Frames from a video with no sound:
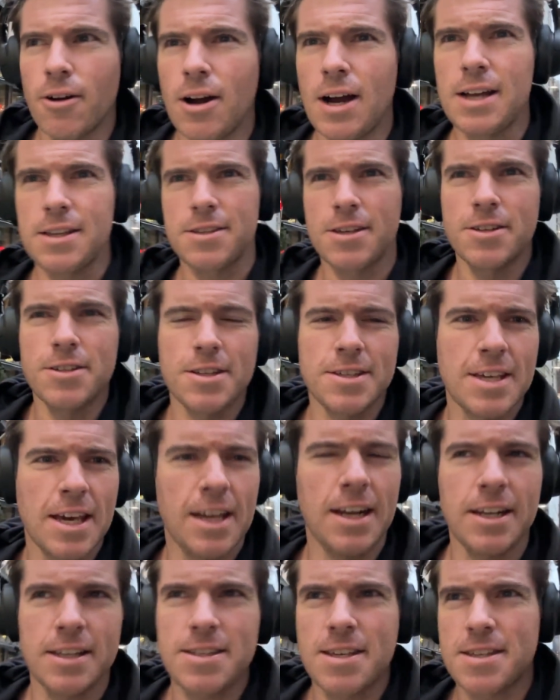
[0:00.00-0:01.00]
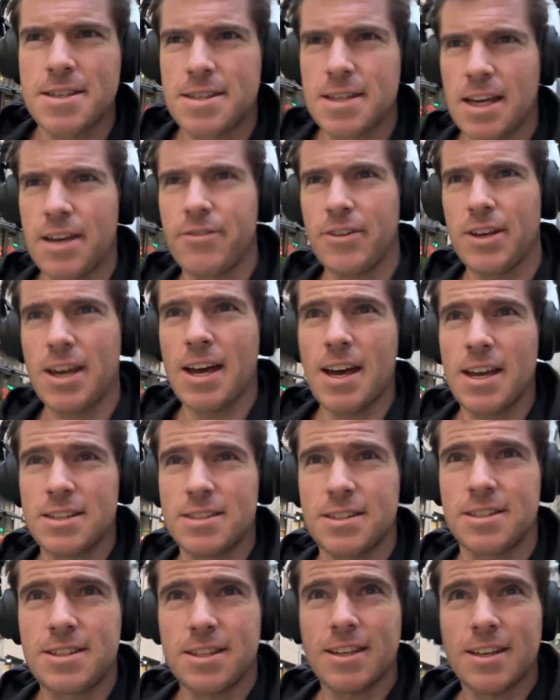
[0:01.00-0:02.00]
right, so just heading to
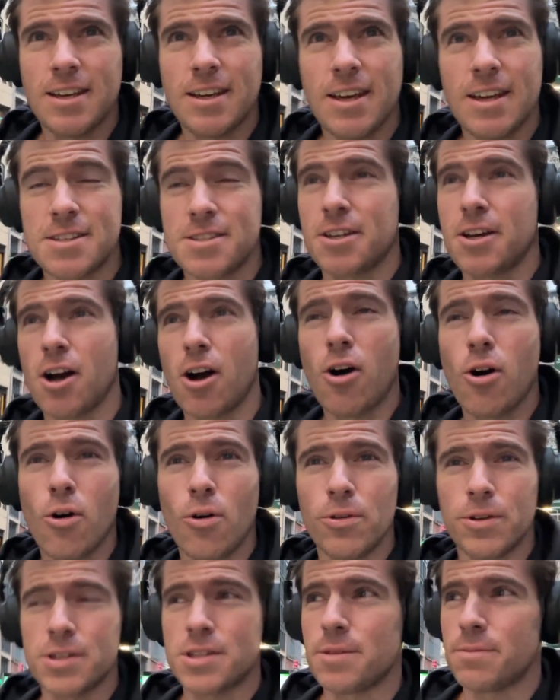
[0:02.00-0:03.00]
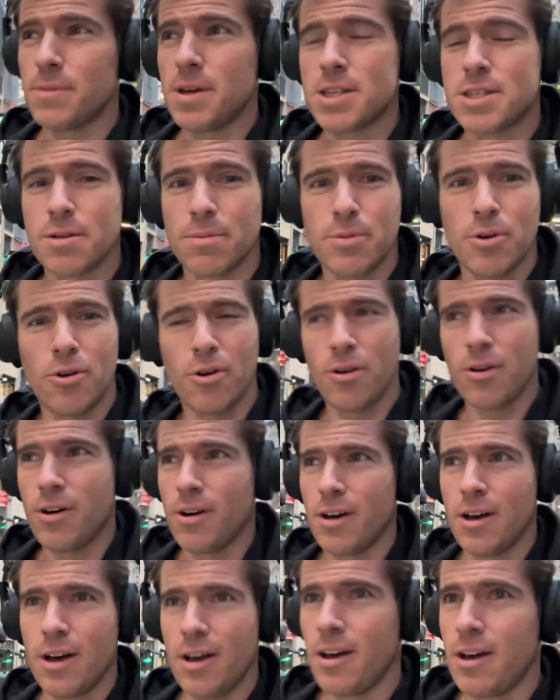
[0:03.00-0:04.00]
CVS. It's cold. It's miserable.
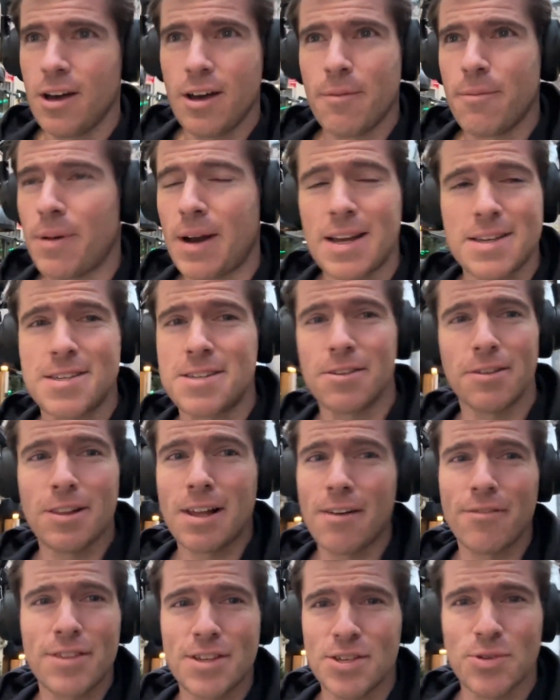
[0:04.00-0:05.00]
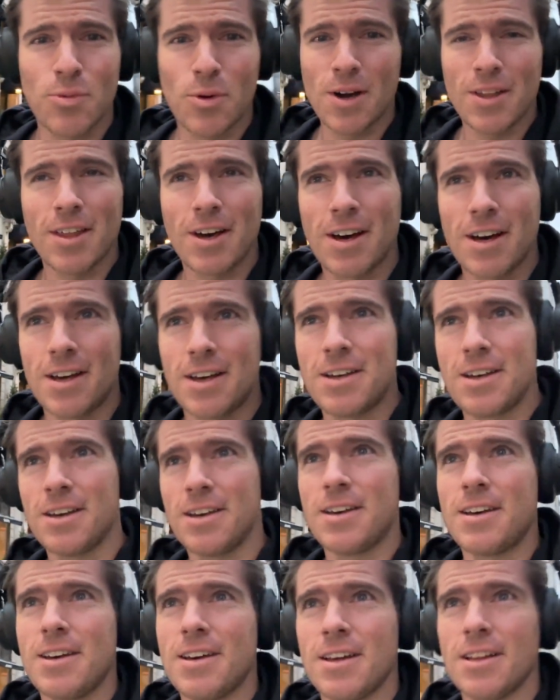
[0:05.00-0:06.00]
But I still love this weather.
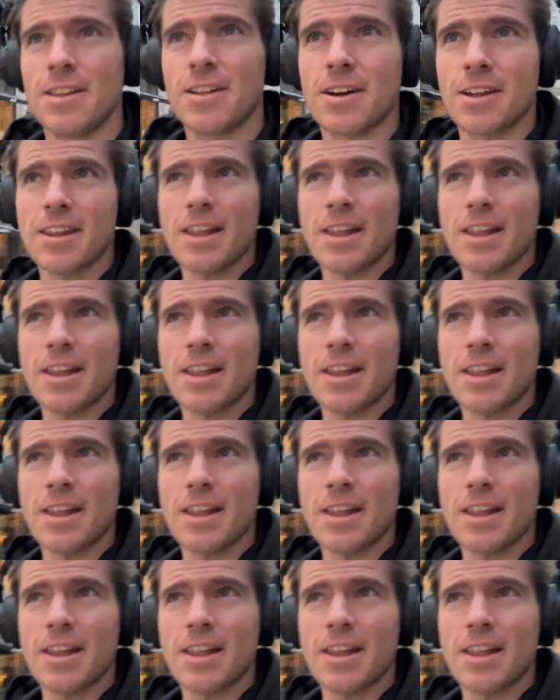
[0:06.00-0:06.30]
Look at